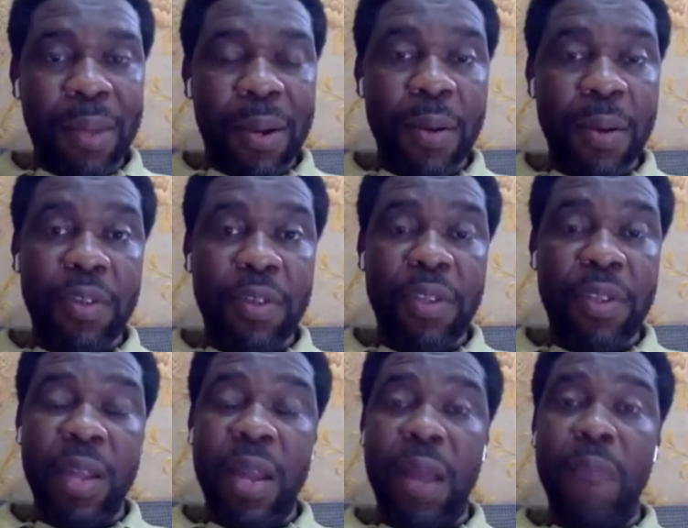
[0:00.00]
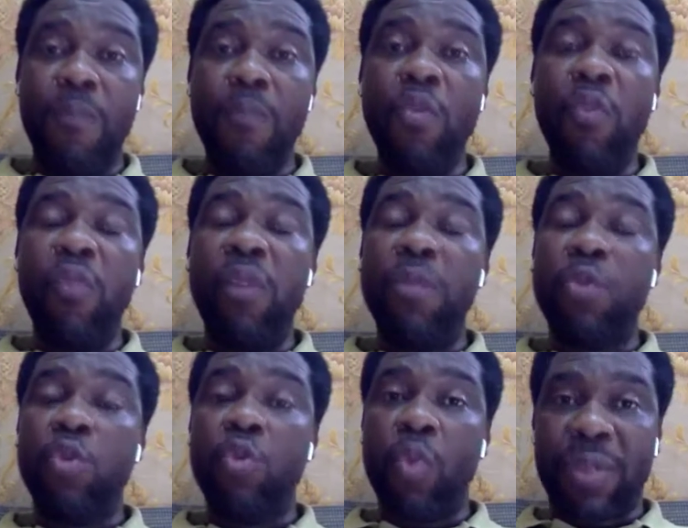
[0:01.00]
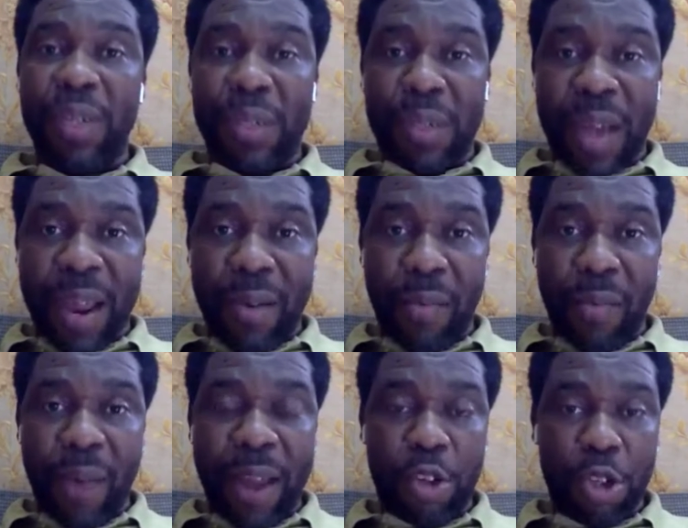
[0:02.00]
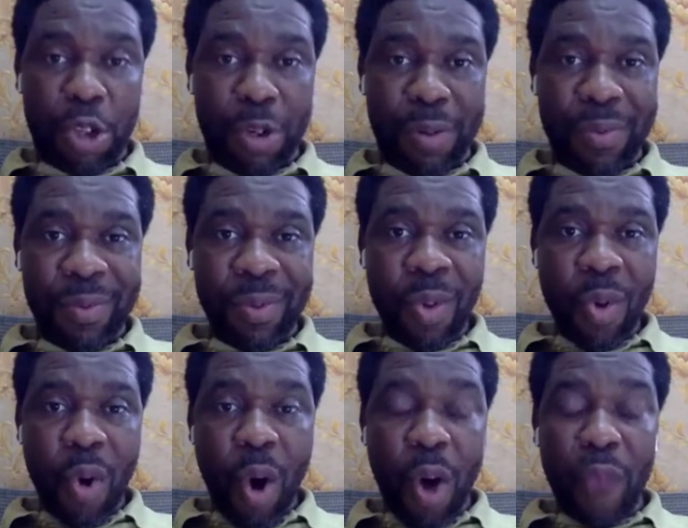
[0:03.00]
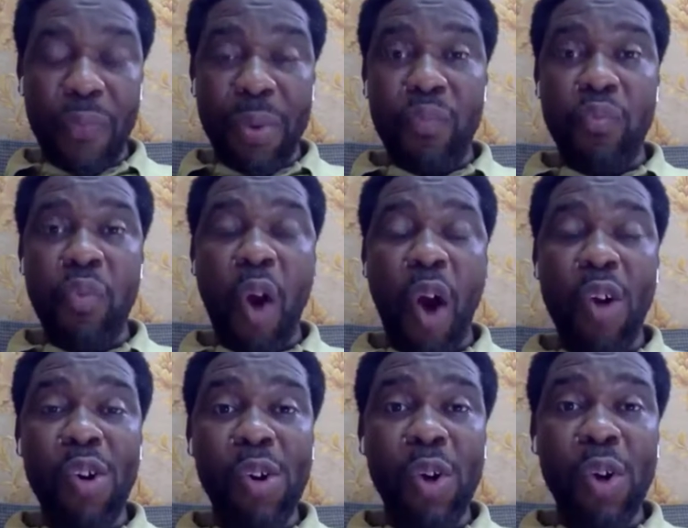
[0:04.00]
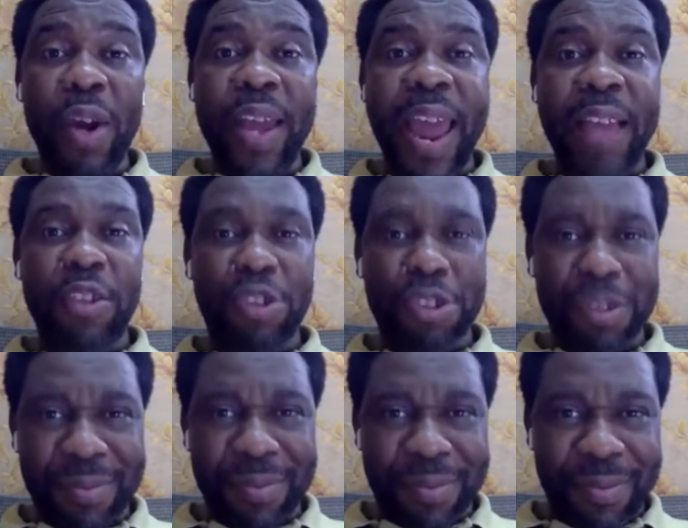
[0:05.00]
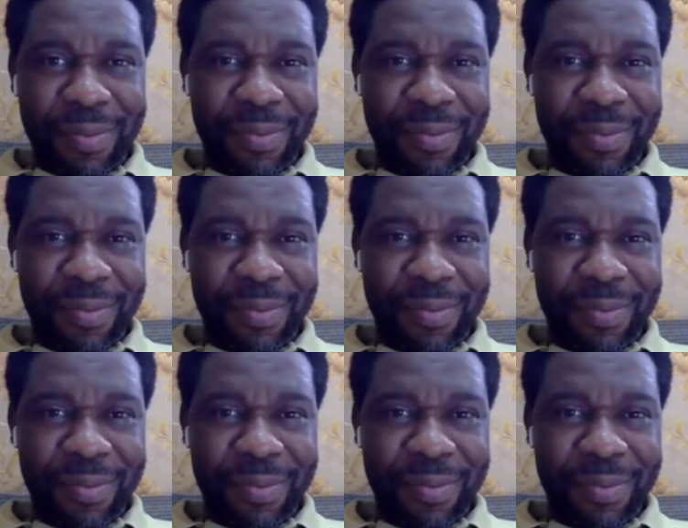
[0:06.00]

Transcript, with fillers: because they are moving towards the direction of the wrong location.